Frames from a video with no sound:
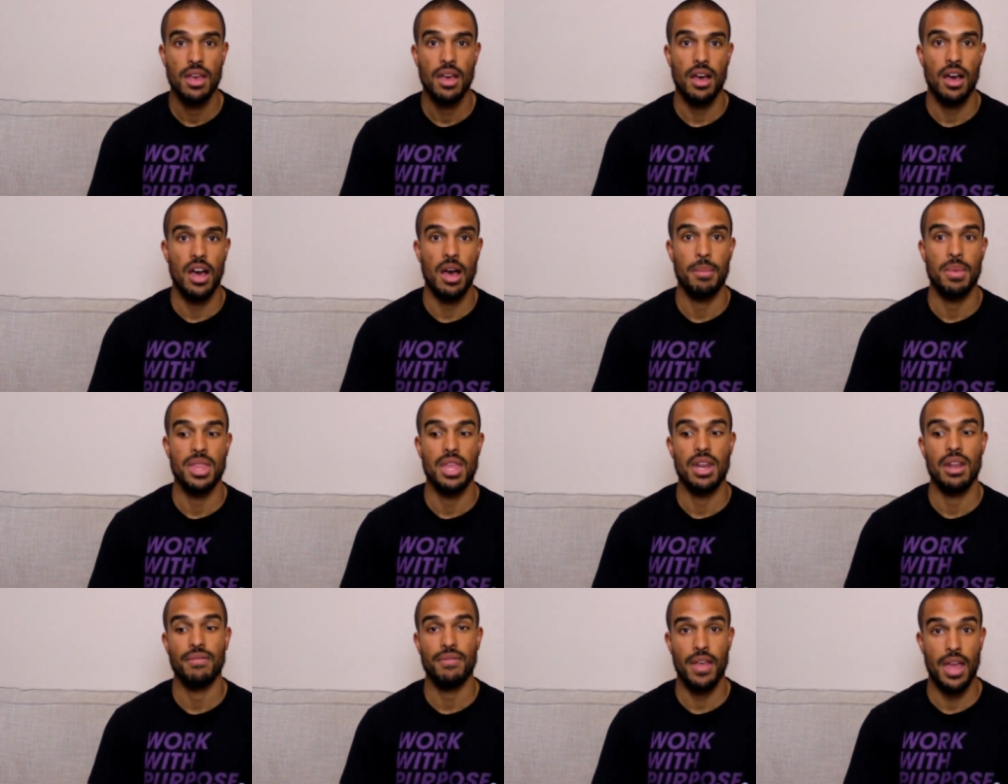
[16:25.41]
Um, and
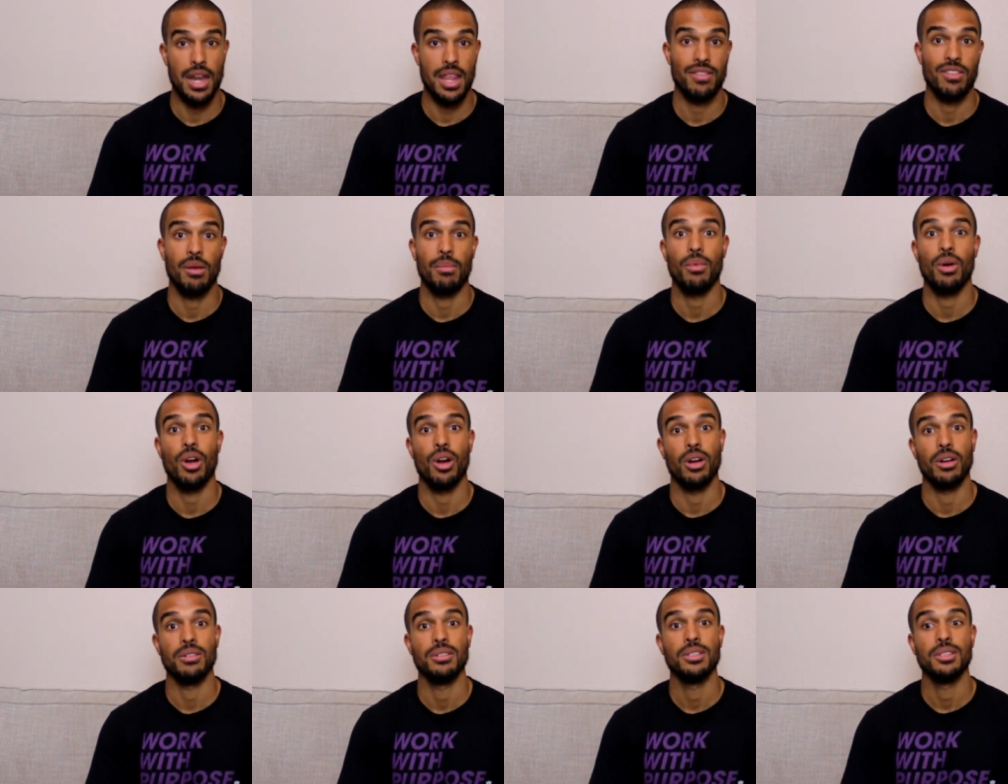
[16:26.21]
then if any of them
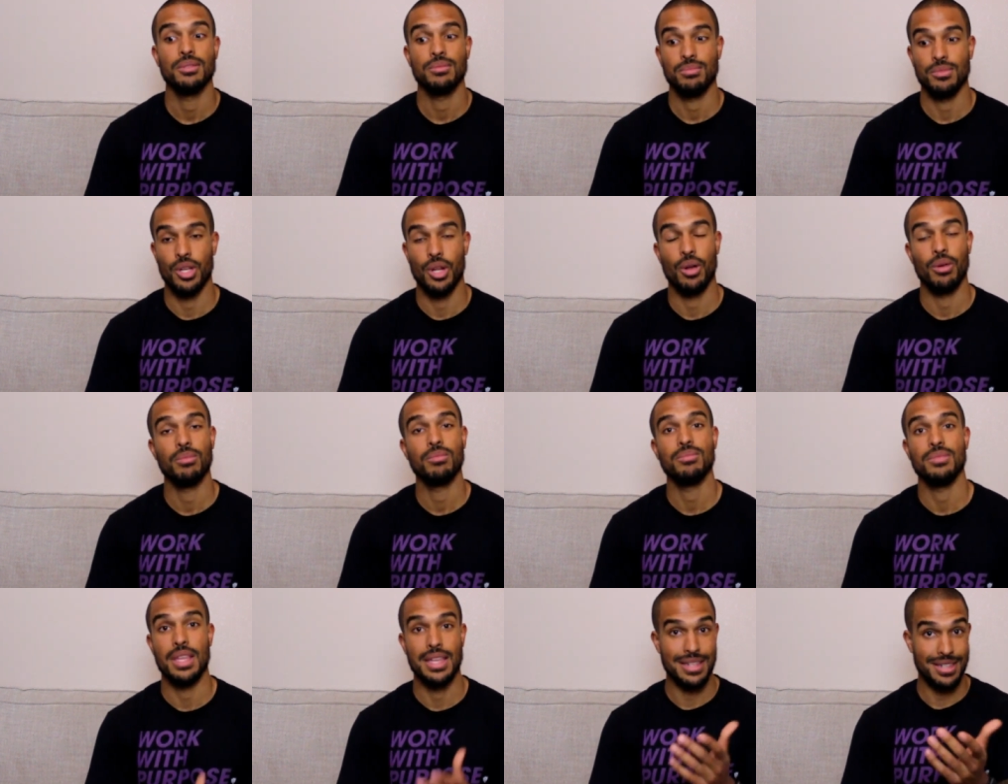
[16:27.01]
are, you know,
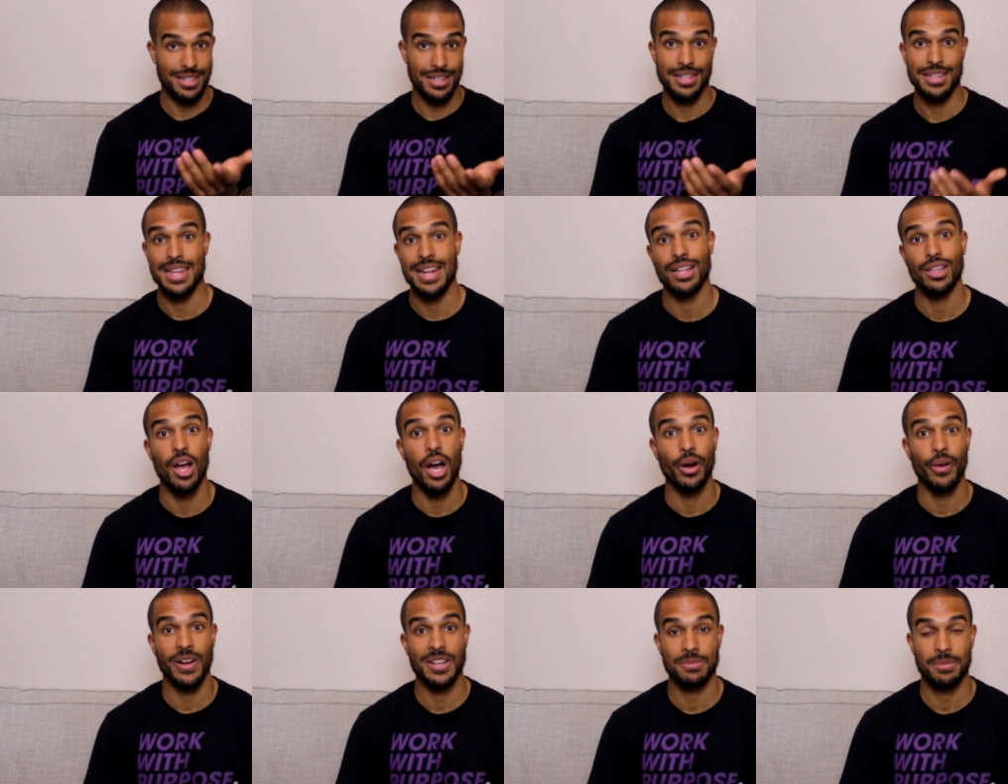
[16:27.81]
that need a
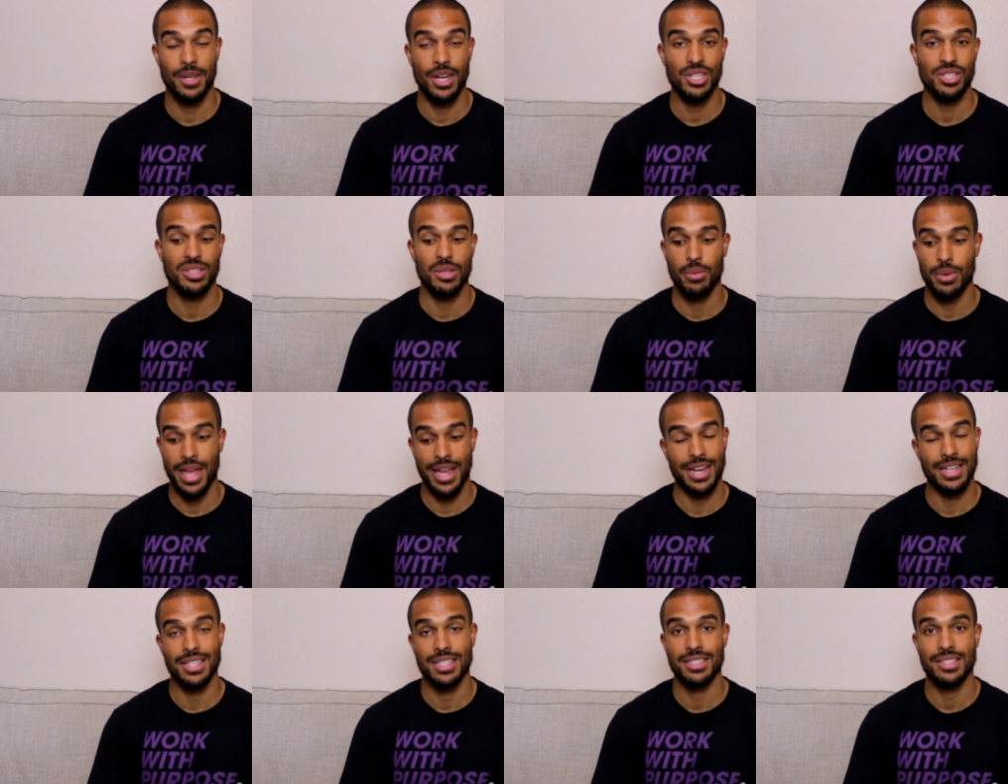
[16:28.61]
longer explanation than what I
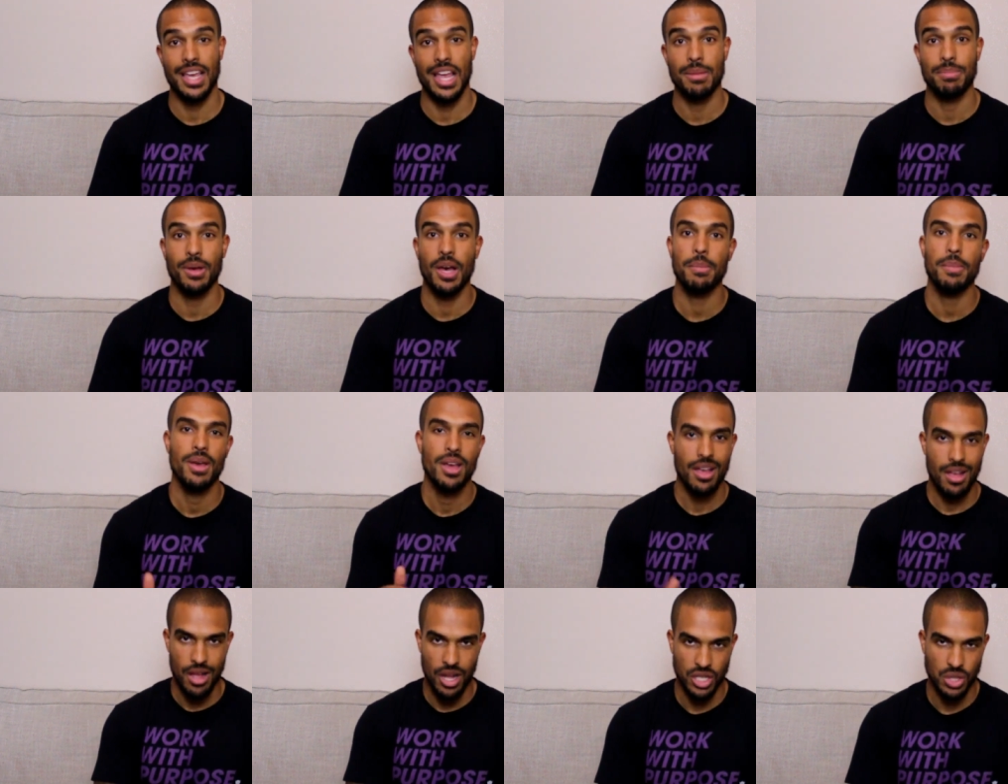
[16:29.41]
can just type
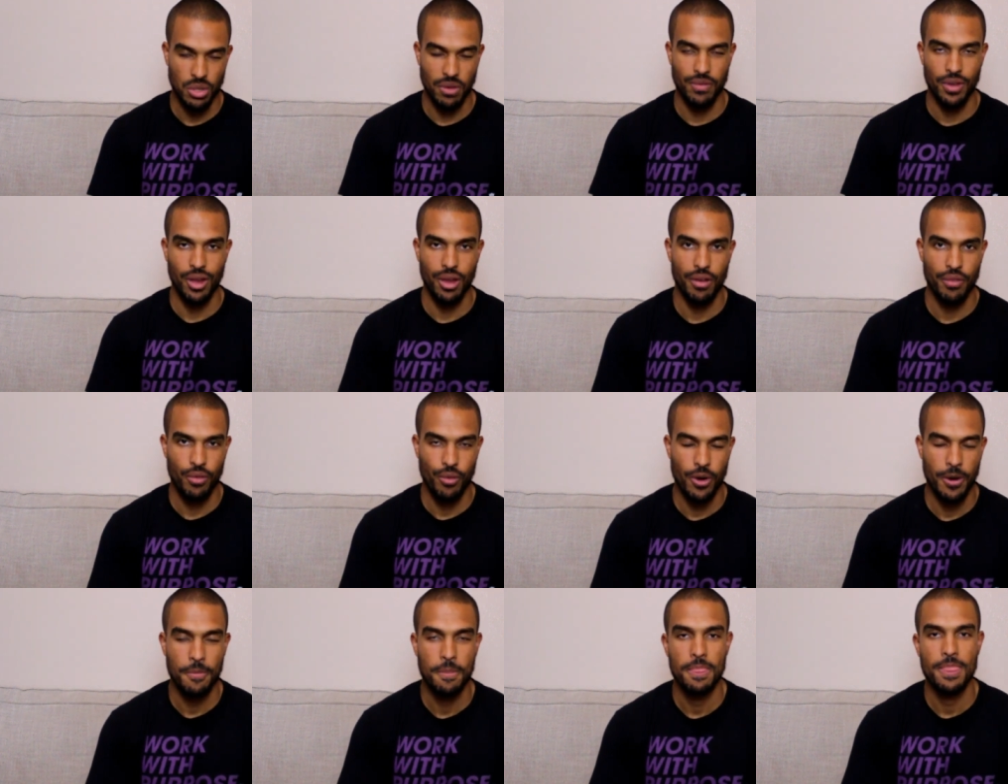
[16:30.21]
up, I'll do a video
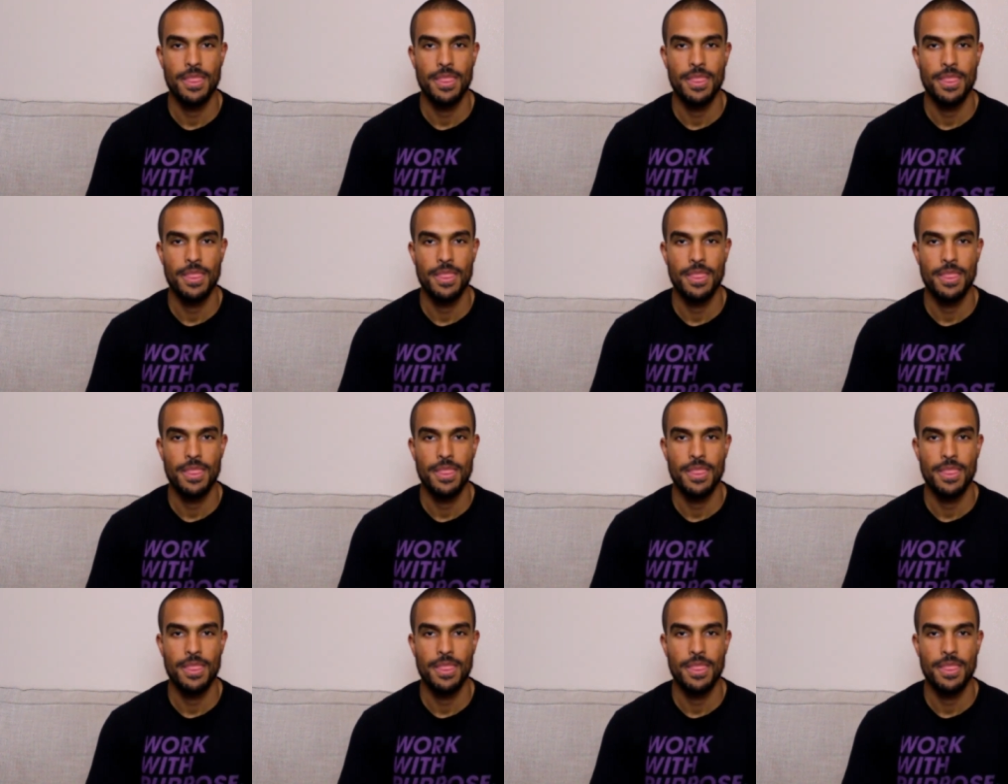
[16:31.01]
for it.